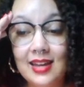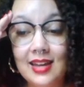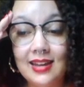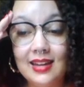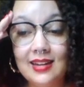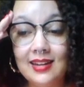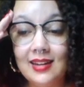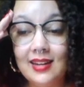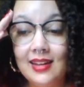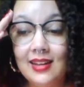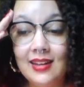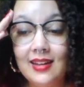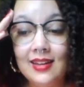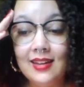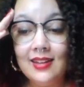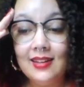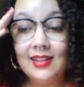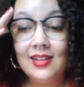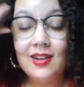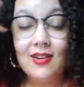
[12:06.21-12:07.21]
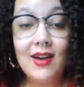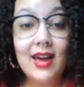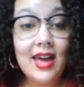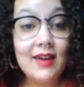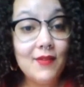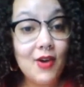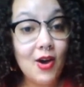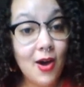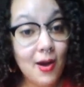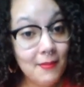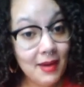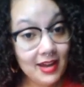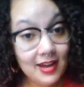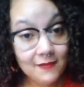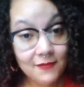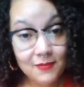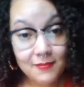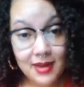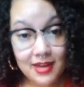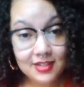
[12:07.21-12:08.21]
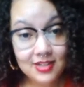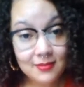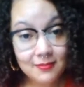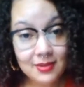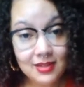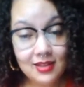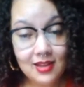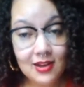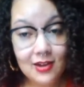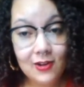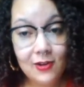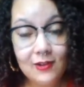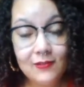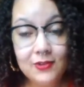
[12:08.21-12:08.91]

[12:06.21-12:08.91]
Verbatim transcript: And, you know, I have all my information below.